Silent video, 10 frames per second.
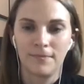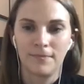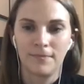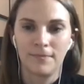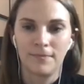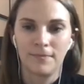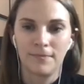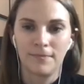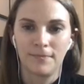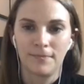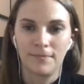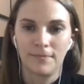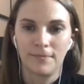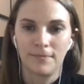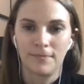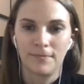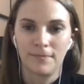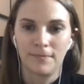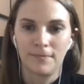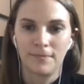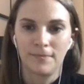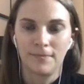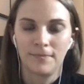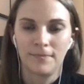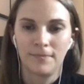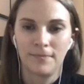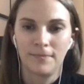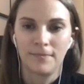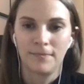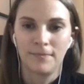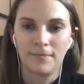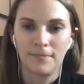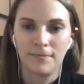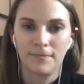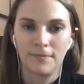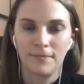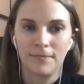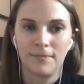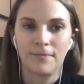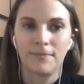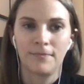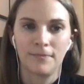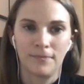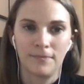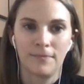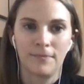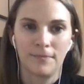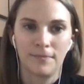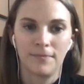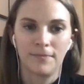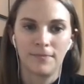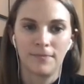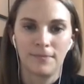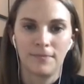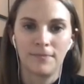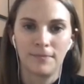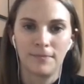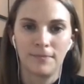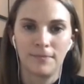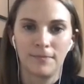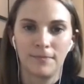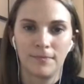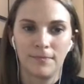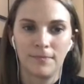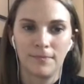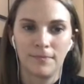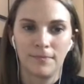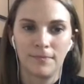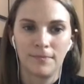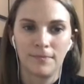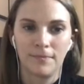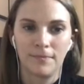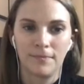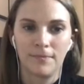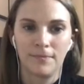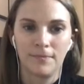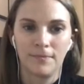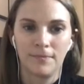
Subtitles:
This person isn't speaking.